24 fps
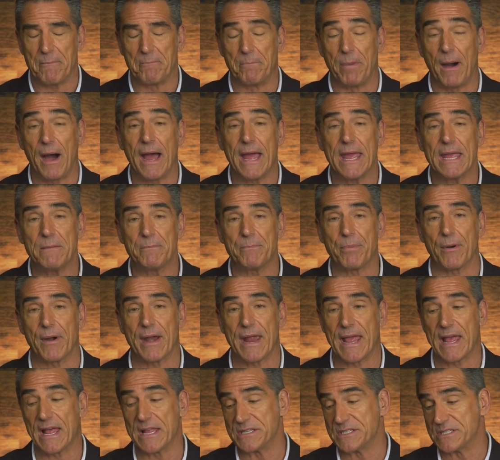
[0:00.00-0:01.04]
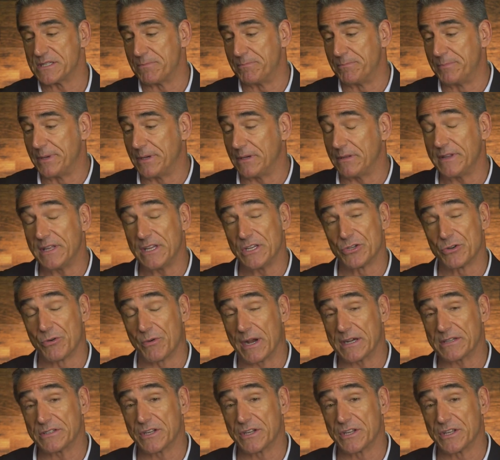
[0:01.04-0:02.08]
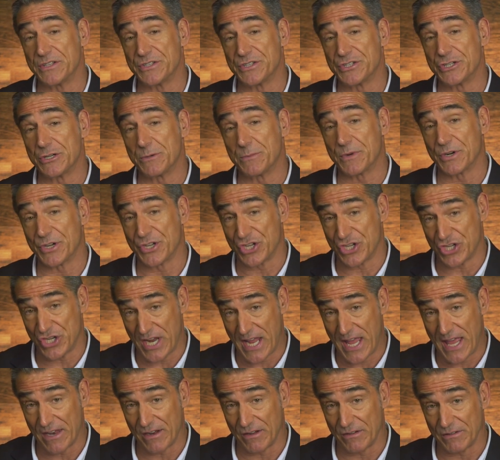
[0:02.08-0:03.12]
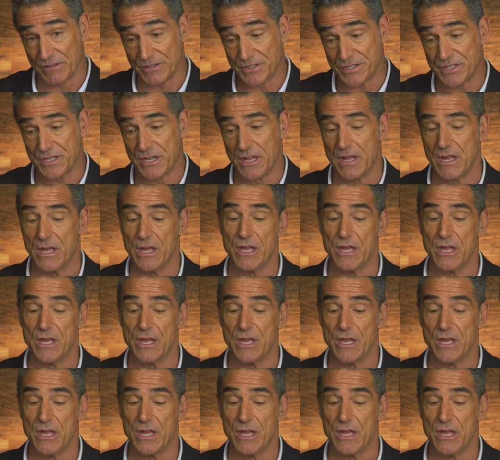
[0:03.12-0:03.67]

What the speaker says: buying brands, building direct-to-consumer channels.